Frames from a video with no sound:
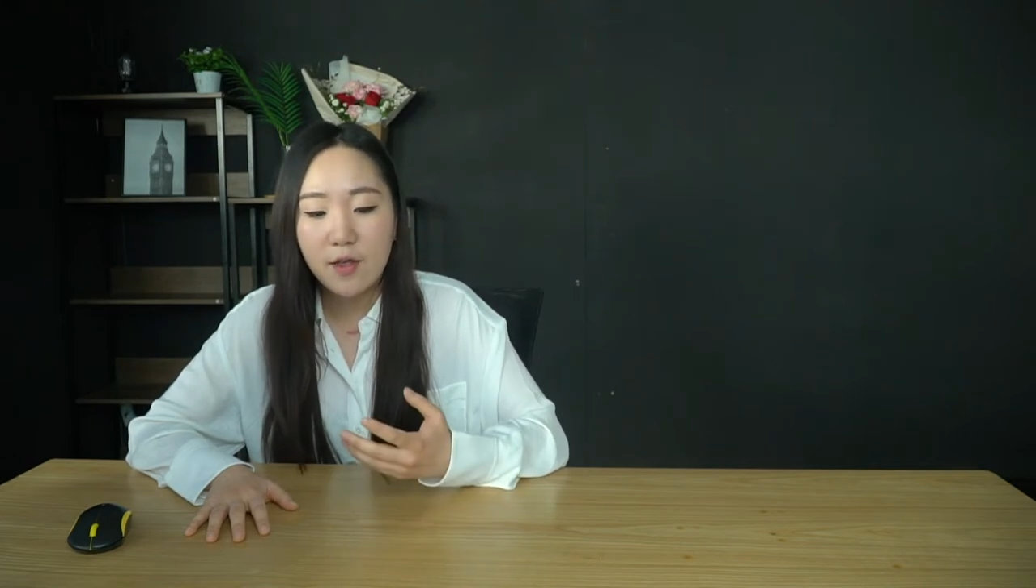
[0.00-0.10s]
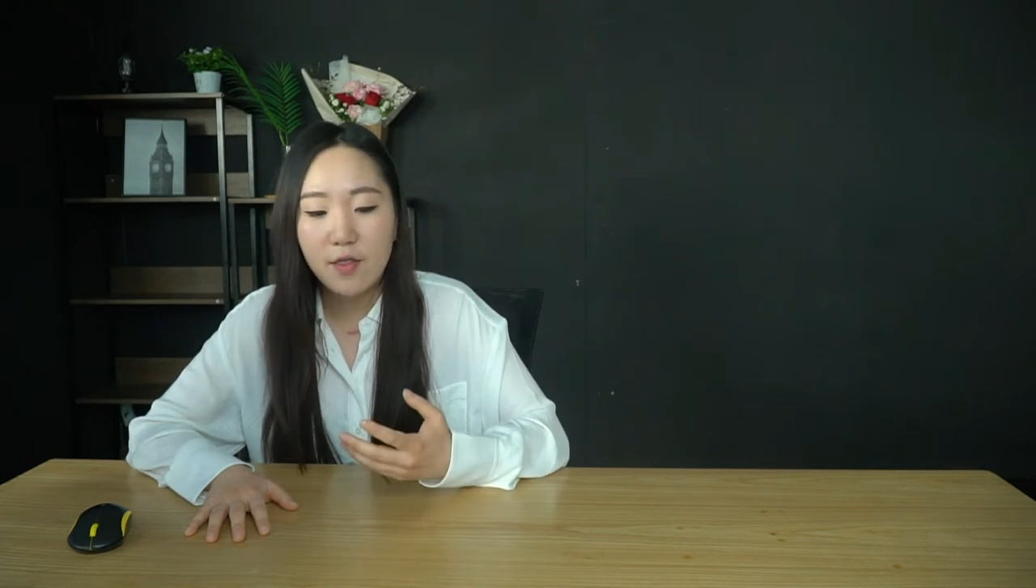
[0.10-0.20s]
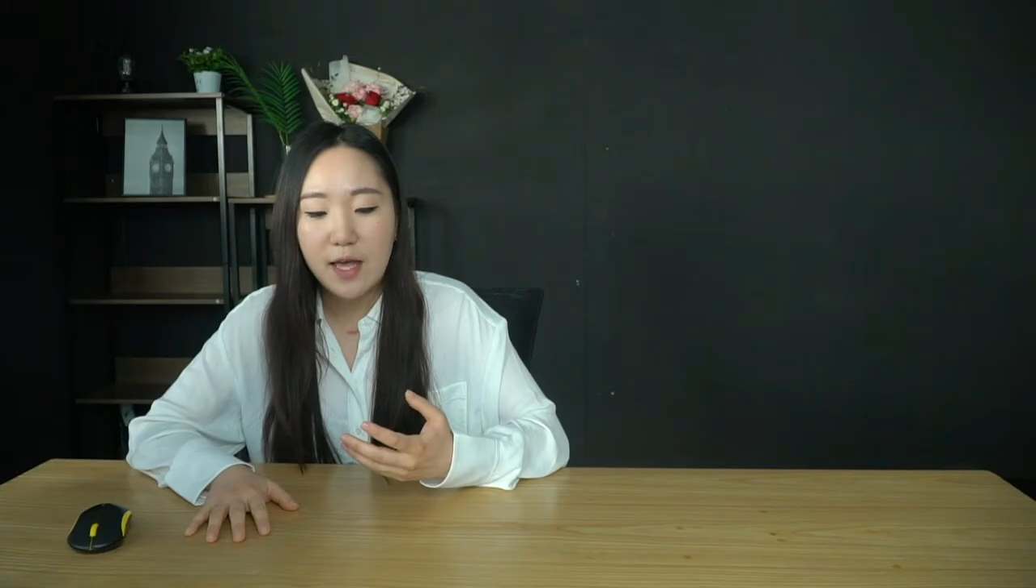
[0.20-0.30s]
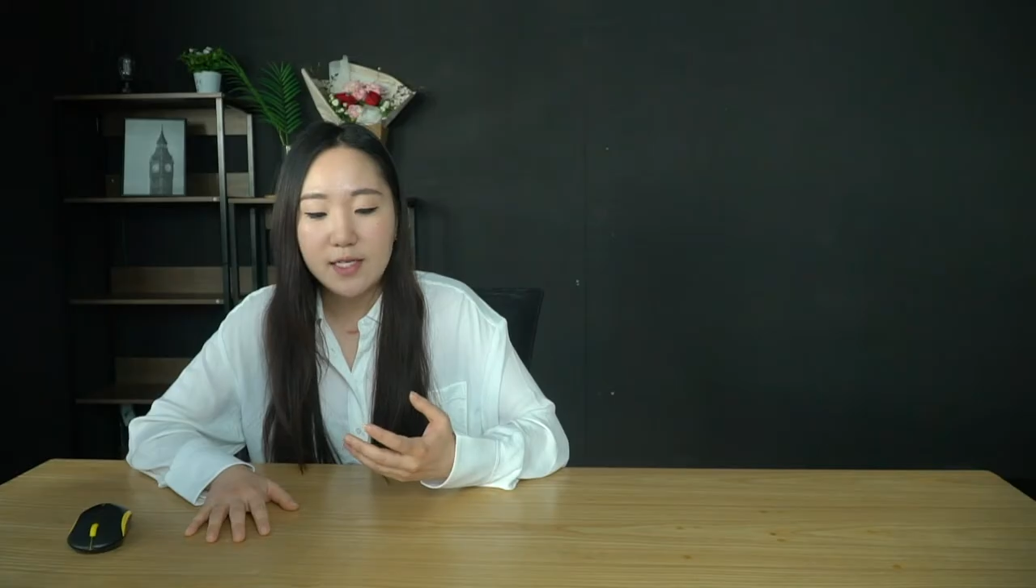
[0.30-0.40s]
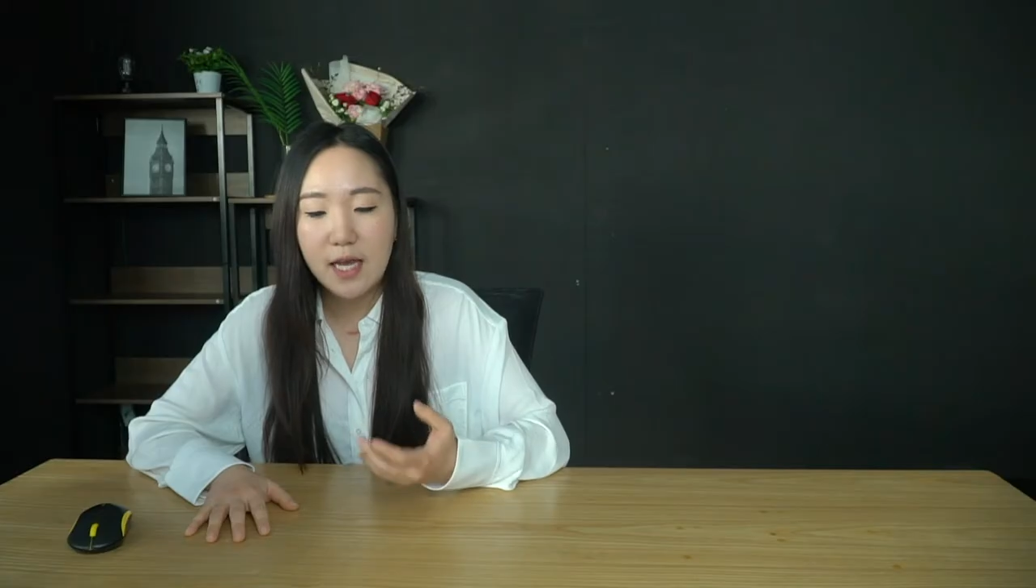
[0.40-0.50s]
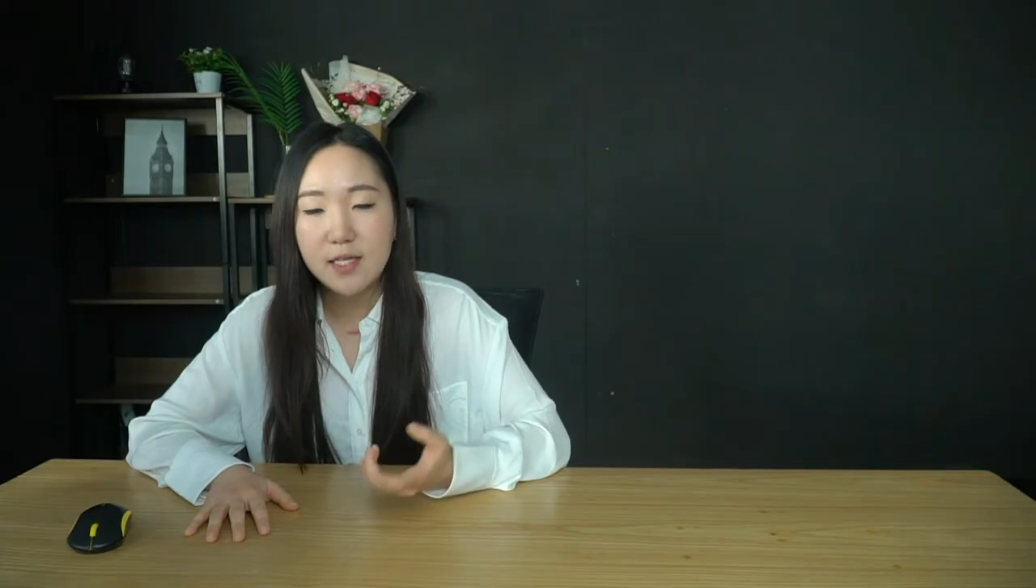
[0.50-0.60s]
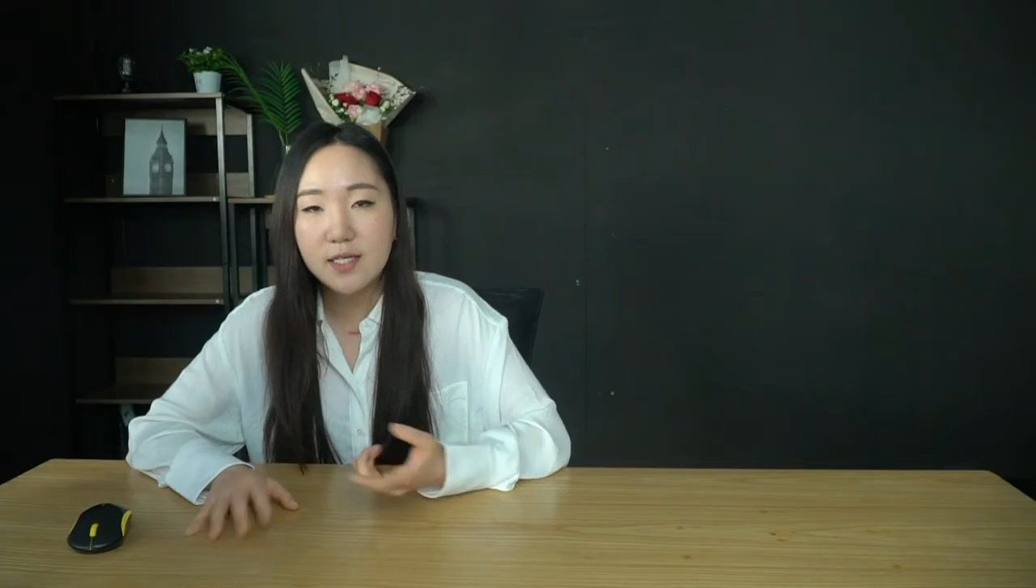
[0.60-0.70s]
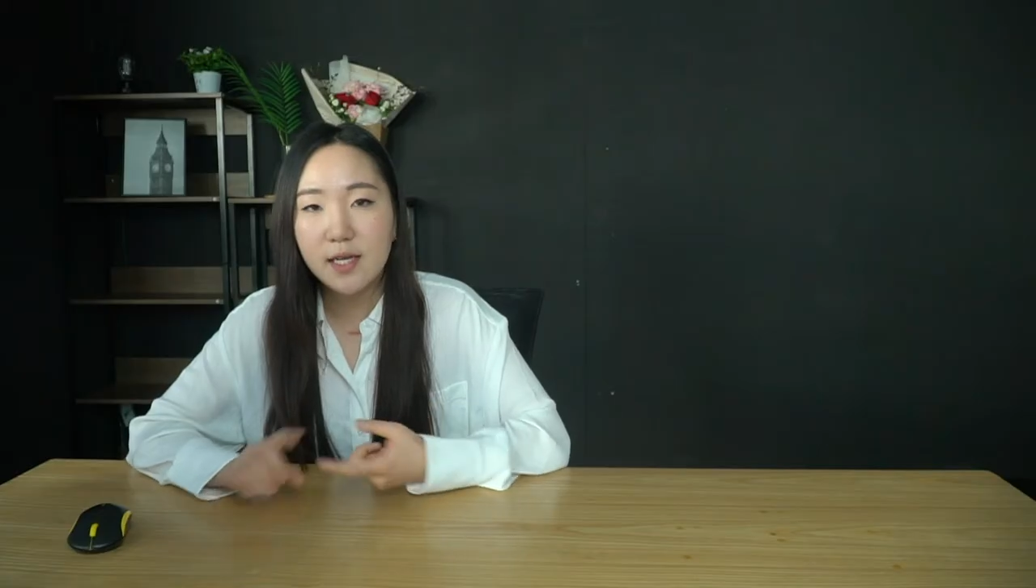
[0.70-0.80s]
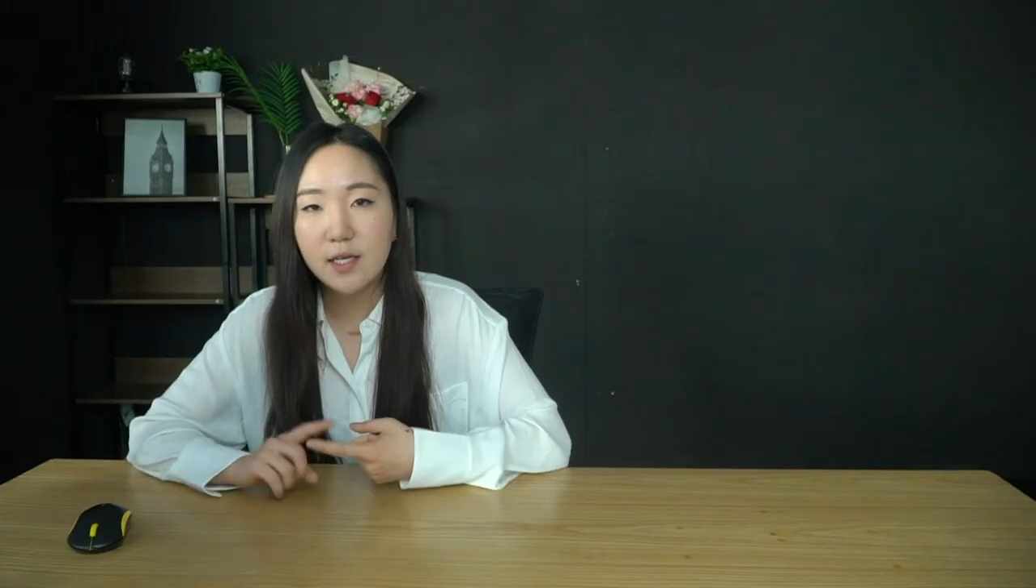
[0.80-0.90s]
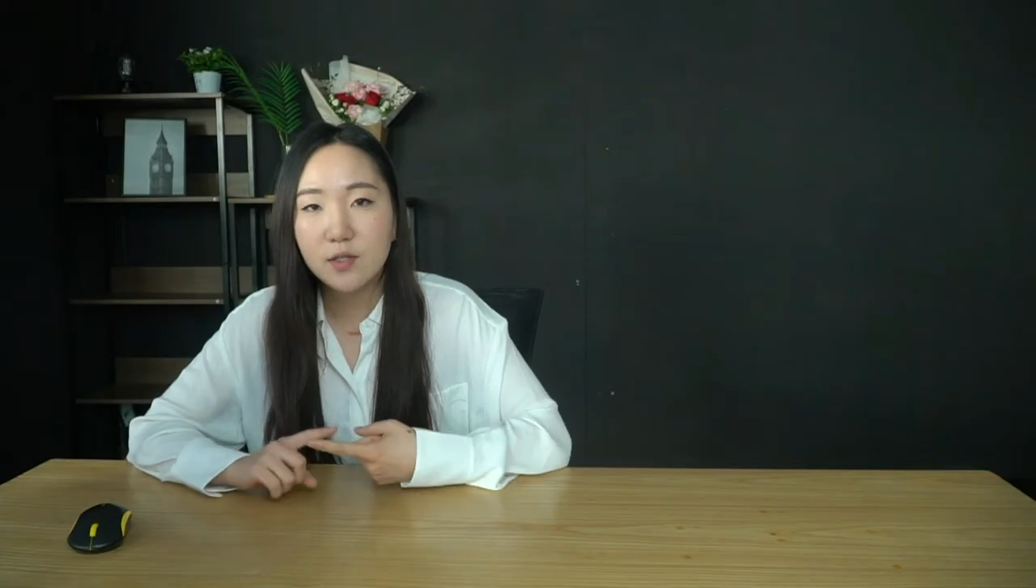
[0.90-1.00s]
they're
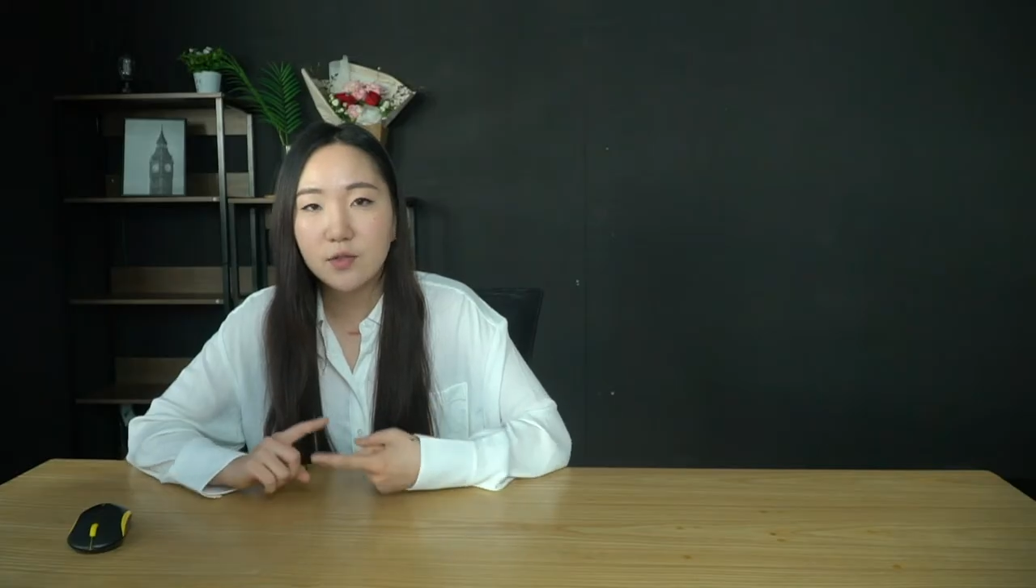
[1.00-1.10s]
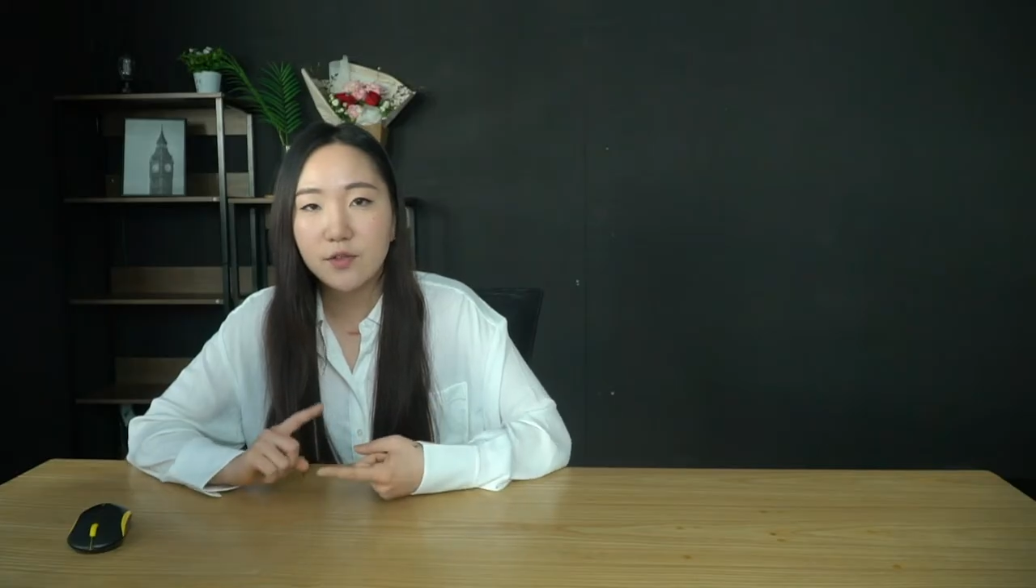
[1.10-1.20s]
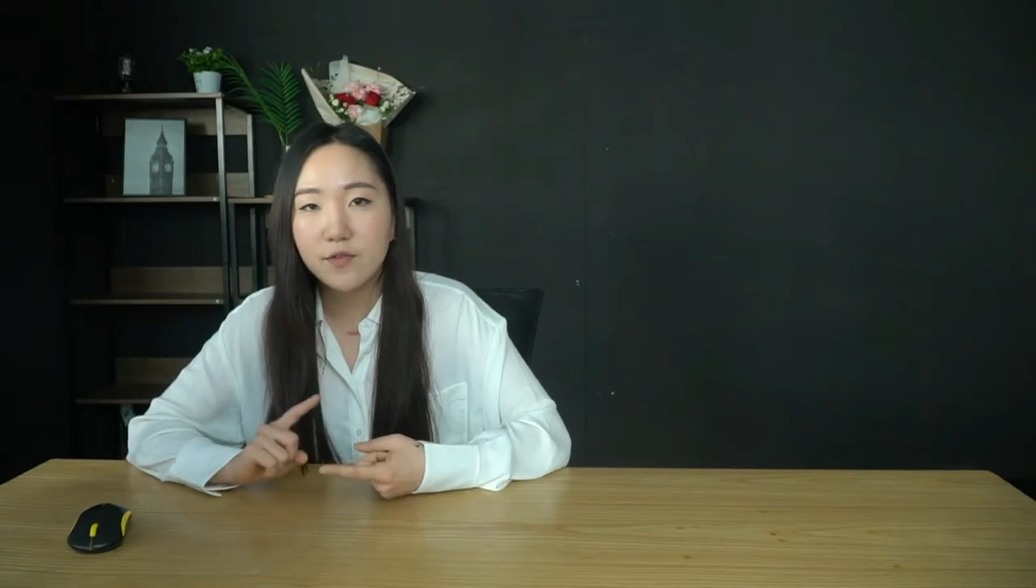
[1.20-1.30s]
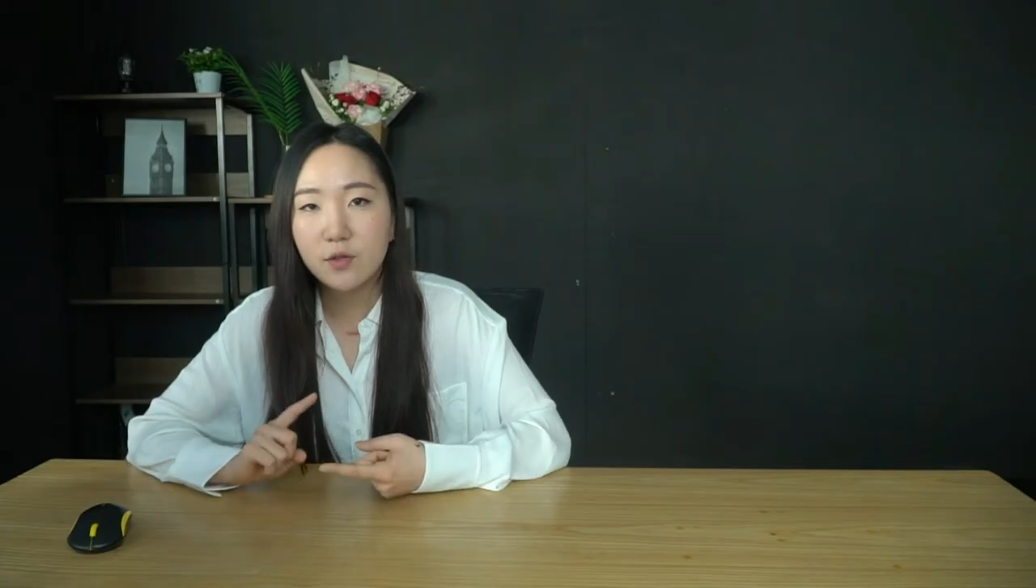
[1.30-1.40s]
testing sort of